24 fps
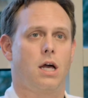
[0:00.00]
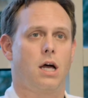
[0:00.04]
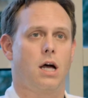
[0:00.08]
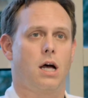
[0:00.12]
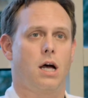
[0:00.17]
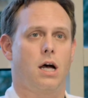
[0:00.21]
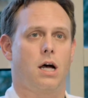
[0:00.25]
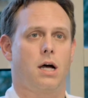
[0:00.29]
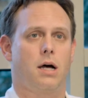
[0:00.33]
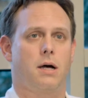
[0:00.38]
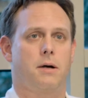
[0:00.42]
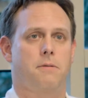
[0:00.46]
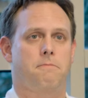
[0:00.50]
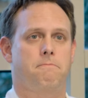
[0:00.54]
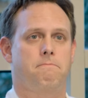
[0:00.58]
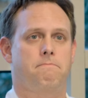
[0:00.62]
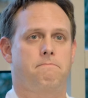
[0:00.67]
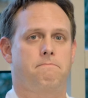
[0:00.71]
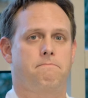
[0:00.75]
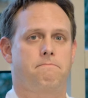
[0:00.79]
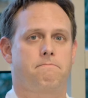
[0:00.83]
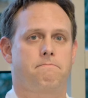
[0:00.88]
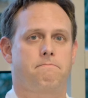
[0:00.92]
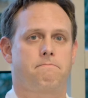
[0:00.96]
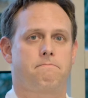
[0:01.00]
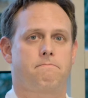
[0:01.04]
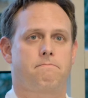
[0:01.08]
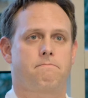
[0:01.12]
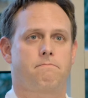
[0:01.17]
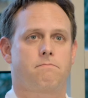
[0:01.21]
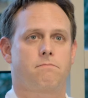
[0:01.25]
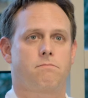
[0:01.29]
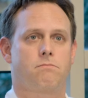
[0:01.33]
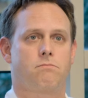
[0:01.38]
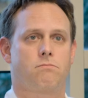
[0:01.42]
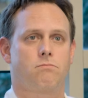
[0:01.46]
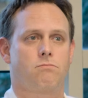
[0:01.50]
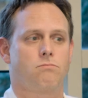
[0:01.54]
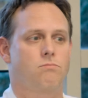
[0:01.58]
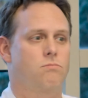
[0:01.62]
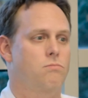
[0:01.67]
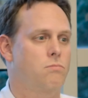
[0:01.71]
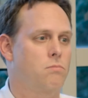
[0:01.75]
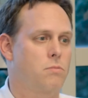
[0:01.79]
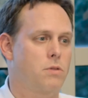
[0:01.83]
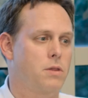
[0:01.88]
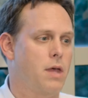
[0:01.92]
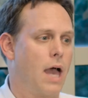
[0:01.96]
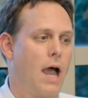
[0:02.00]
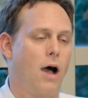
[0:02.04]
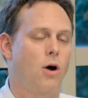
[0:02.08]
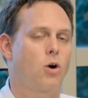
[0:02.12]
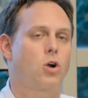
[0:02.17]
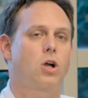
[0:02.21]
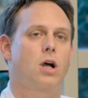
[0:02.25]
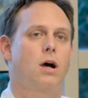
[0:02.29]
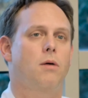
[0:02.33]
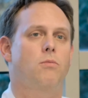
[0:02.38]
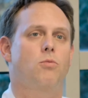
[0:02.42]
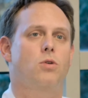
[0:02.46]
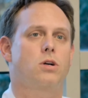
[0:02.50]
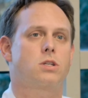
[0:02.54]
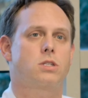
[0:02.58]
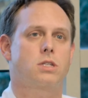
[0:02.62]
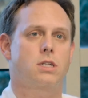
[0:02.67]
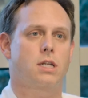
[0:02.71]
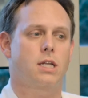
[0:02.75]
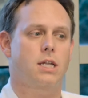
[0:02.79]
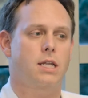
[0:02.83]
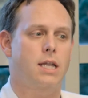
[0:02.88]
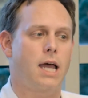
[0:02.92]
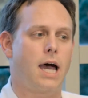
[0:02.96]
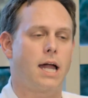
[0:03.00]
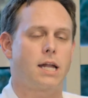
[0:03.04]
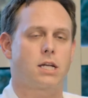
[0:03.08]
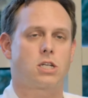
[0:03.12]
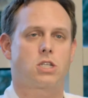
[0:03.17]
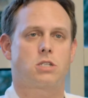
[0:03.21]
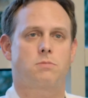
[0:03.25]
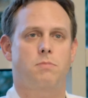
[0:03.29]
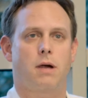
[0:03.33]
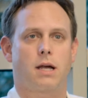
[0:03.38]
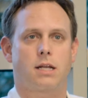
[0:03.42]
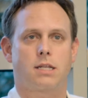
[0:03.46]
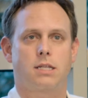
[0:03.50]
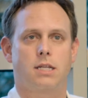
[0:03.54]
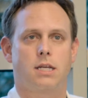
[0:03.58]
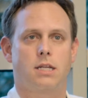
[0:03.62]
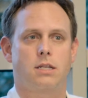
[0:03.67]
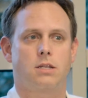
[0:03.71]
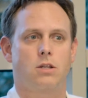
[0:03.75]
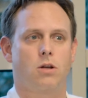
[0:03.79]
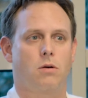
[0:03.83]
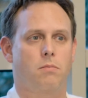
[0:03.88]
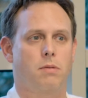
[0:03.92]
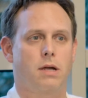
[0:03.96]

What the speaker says: The outcome wasn't not expected.